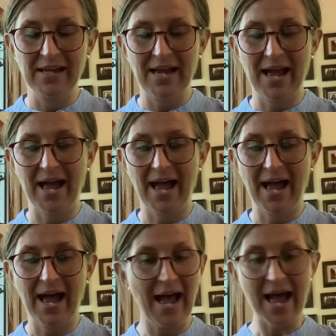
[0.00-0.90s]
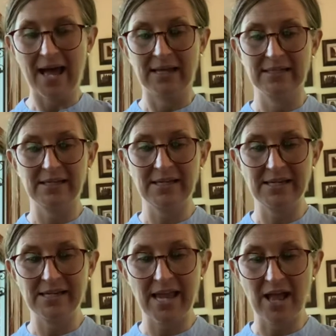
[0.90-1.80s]
Aha! he
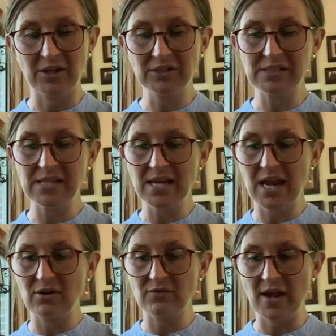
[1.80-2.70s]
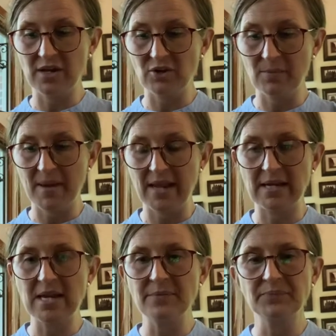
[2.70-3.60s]
yelled, seeing Harry, Ron, and
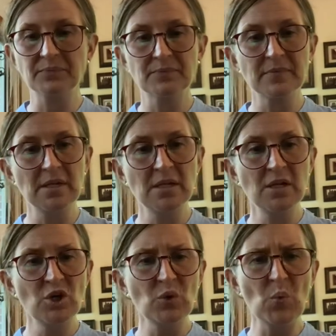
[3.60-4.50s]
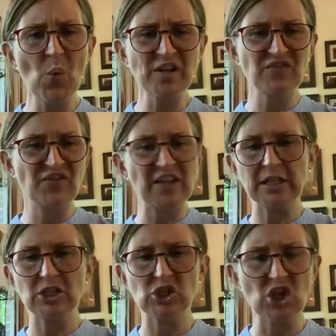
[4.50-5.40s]
Hermione. What
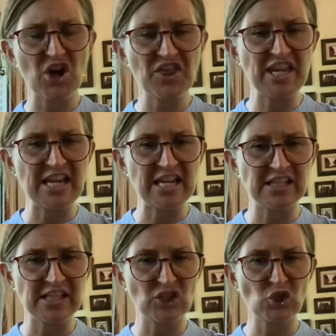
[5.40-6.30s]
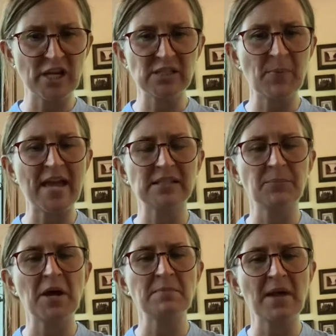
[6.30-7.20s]
villains are these that trespass
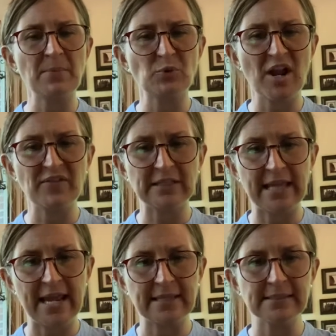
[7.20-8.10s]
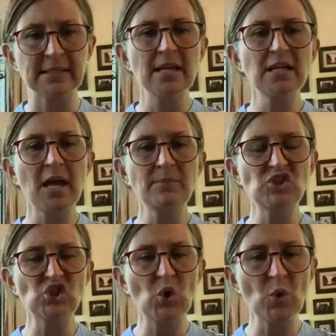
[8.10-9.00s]
upon my private lands? Come to
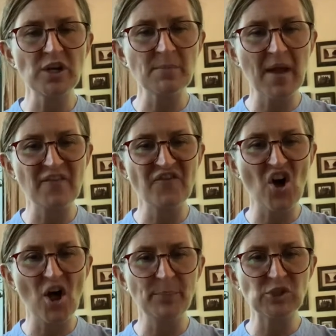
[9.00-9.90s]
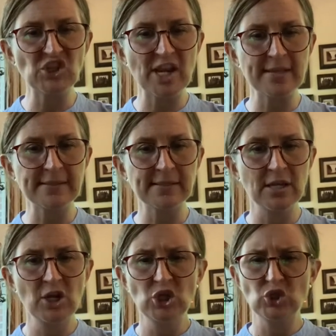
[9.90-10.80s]
scorn at my fall, perchance?
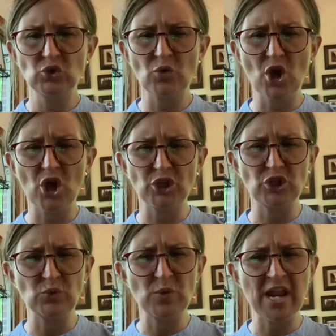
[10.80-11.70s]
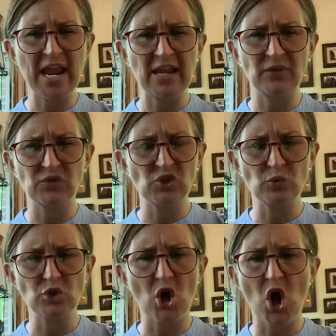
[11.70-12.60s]
Draw, you knaves, you
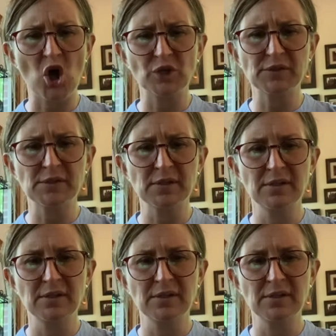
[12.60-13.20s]
dogs.